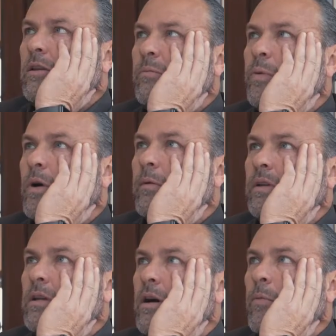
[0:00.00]

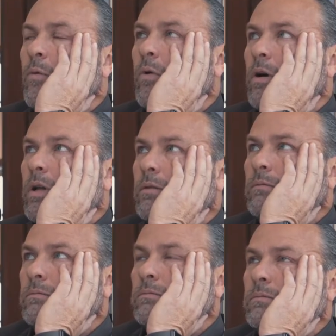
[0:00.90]
Probably number one
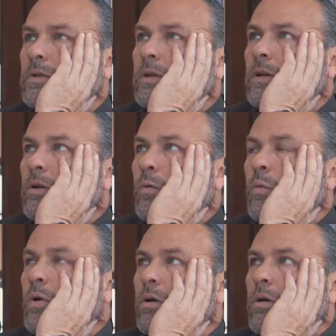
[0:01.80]

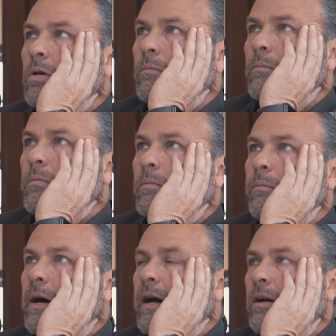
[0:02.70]
were
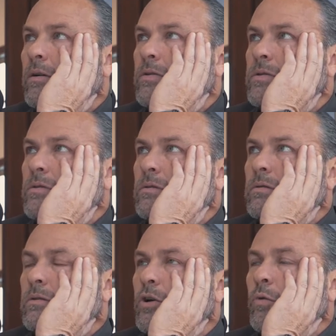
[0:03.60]
buyers
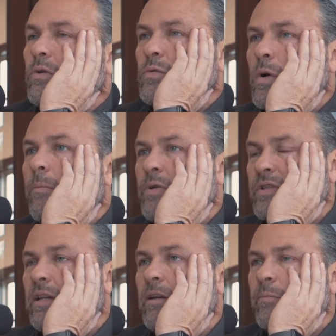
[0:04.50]
who were
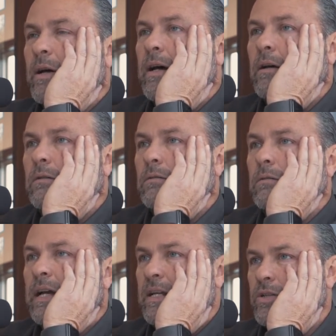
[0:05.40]
represented by
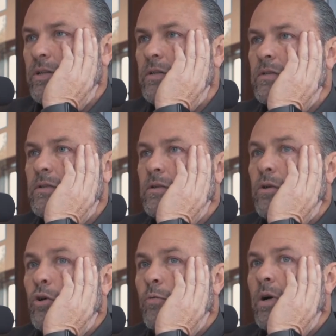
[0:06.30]
agents
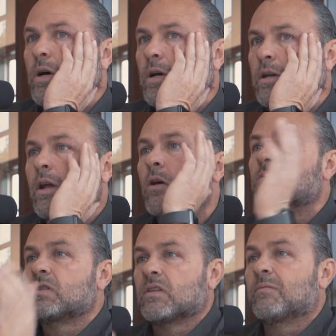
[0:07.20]
whom,
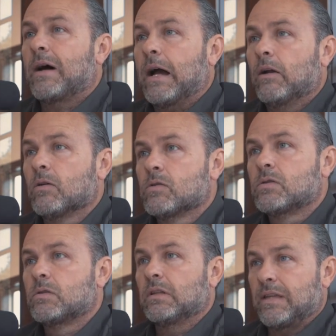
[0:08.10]
unknown to the
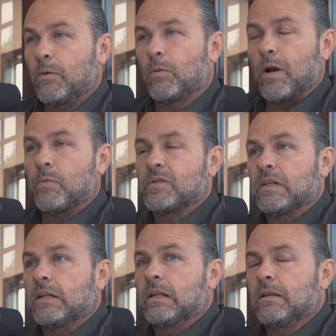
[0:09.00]
buyers that they were
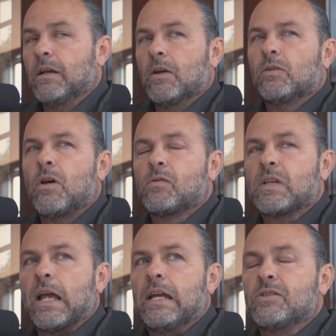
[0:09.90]
representing, those
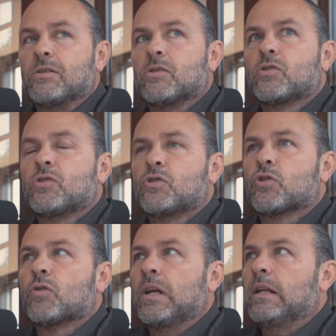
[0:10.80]
agents
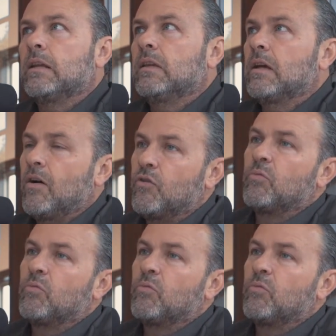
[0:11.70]
treated the other